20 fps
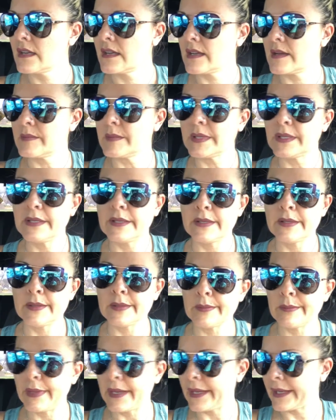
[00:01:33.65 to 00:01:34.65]
Got my
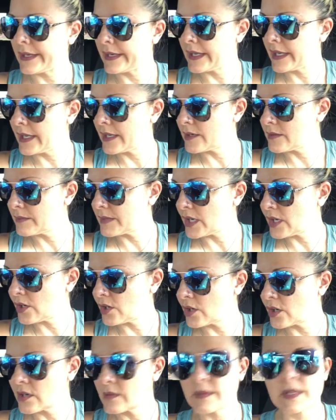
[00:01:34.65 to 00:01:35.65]
little band-aid on my
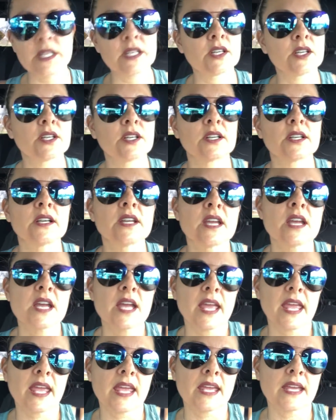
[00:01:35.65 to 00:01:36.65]
arm here,
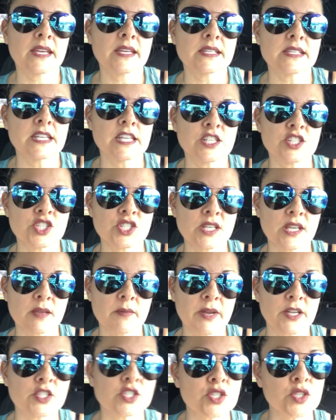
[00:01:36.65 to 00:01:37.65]
and it should take
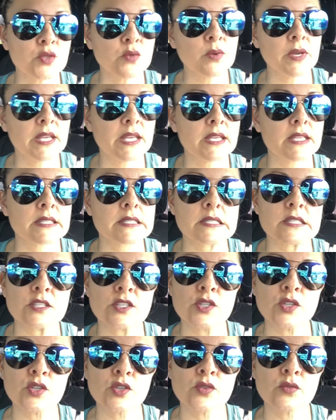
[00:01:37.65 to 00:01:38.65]
about 2 weeks
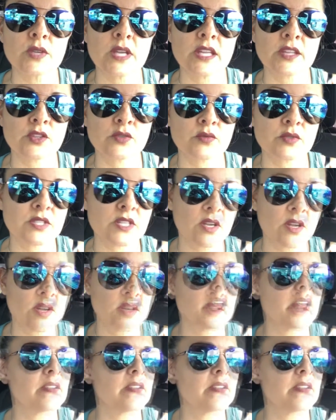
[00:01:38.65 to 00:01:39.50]
to get the result.